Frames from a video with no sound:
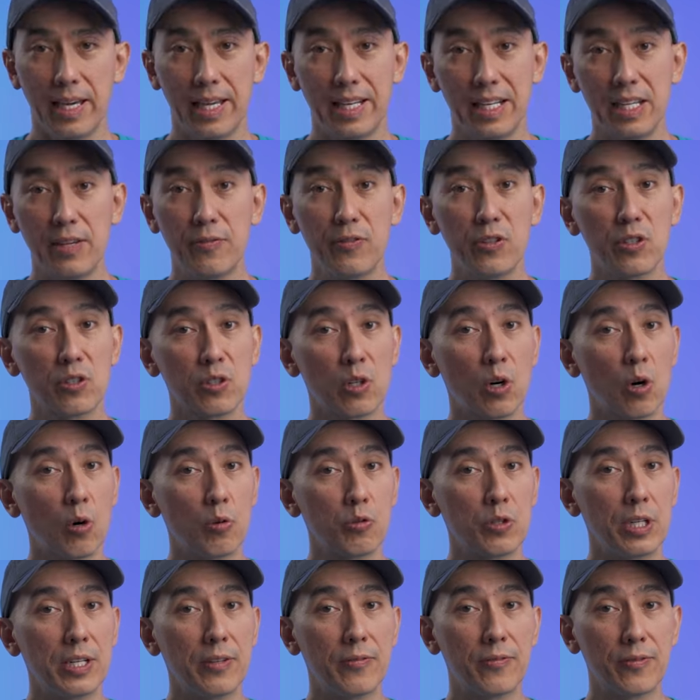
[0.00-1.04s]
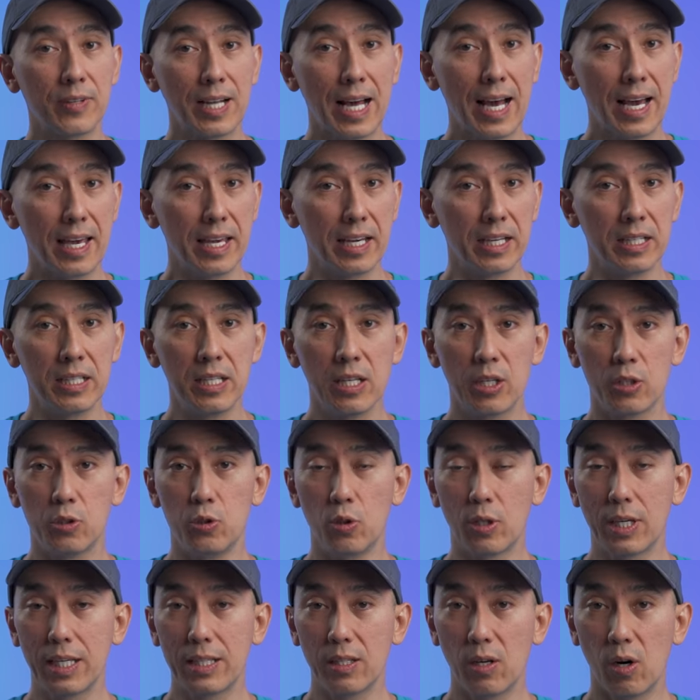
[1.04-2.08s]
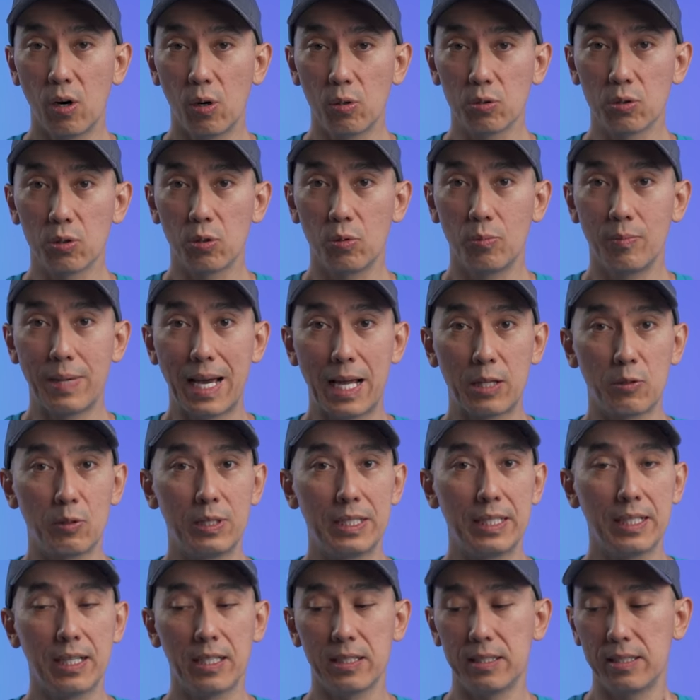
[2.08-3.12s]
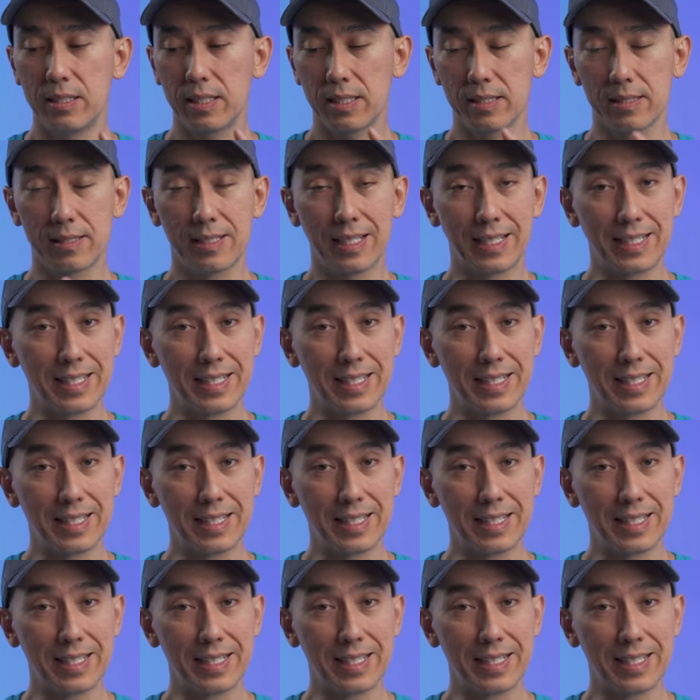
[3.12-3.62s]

And if you're already flying, you can also manually adjust the